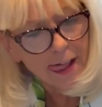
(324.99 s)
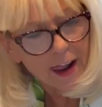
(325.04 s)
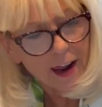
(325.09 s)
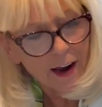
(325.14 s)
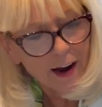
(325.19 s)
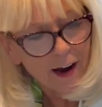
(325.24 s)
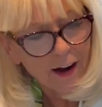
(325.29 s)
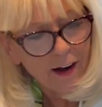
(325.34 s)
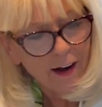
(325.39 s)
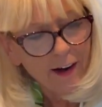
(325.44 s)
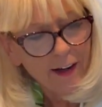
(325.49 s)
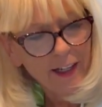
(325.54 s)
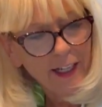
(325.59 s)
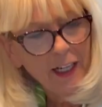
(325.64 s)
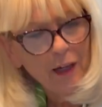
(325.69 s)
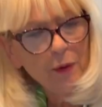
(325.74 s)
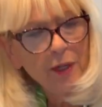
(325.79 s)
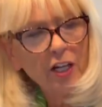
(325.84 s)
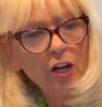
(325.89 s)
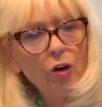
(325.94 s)

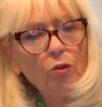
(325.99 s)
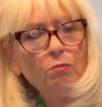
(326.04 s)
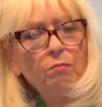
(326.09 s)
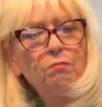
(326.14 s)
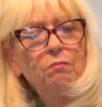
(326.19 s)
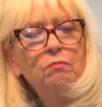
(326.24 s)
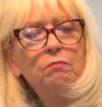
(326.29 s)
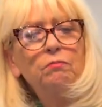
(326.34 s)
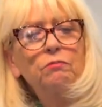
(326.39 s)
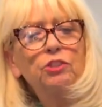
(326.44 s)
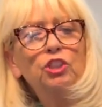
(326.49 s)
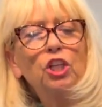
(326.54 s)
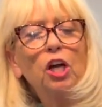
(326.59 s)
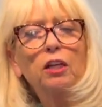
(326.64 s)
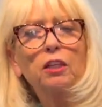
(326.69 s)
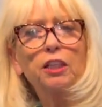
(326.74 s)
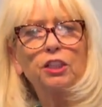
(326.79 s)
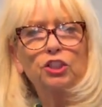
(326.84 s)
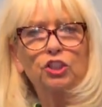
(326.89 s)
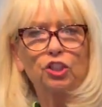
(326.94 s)
Here we go,
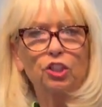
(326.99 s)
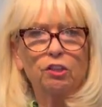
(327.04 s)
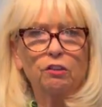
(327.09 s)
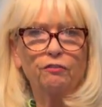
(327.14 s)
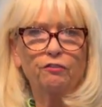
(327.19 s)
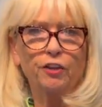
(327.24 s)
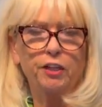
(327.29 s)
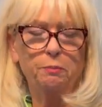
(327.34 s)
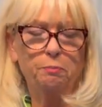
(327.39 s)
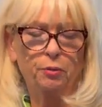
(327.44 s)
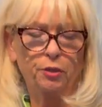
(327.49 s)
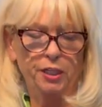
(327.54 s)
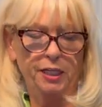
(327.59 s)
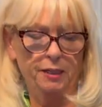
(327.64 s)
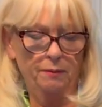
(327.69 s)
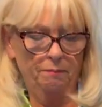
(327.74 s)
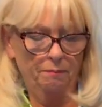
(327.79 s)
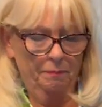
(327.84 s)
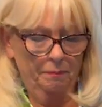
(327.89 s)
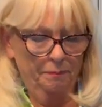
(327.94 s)
chocolate sugar-free
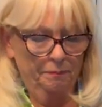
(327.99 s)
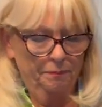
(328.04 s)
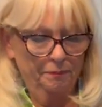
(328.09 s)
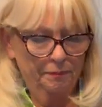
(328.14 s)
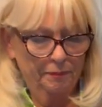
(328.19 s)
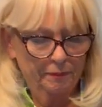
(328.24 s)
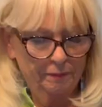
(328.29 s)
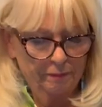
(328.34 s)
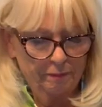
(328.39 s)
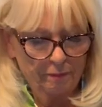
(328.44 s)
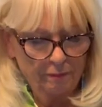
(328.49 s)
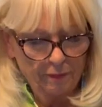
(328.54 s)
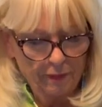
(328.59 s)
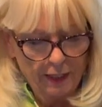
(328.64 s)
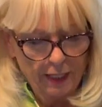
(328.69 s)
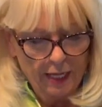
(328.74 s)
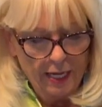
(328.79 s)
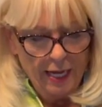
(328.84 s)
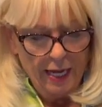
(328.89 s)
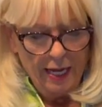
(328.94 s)
pudding.
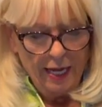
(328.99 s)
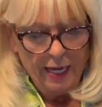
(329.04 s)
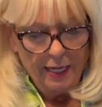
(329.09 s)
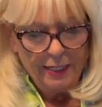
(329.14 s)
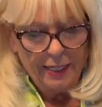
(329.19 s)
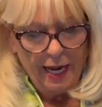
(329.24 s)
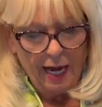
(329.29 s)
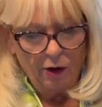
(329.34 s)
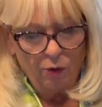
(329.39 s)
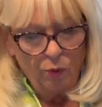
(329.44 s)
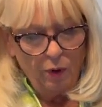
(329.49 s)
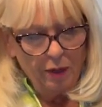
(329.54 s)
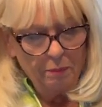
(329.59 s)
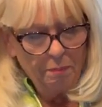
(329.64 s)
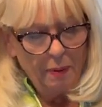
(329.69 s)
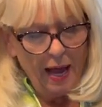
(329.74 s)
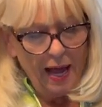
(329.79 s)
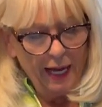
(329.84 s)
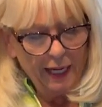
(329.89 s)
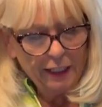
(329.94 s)
Now, one
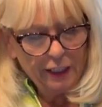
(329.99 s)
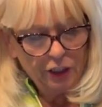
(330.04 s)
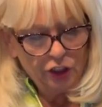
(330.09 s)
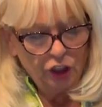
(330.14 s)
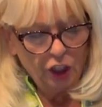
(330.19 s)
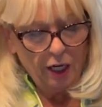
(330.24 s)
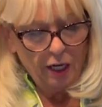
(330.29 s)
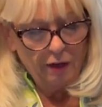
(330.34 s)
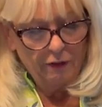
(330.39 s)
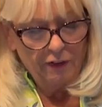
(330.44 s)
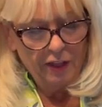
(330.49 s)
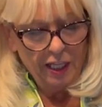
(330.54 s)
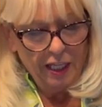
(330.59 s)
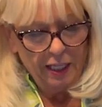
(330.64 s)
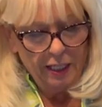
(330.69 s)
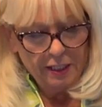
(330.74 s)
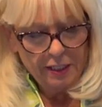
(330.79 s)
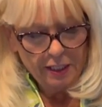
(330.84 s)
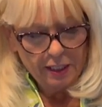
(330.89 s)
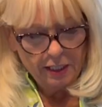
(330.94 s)
package of
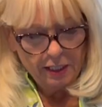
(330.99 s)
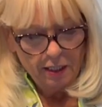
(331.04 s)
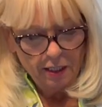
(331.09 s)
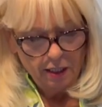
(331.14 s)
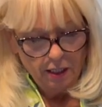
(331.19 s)
this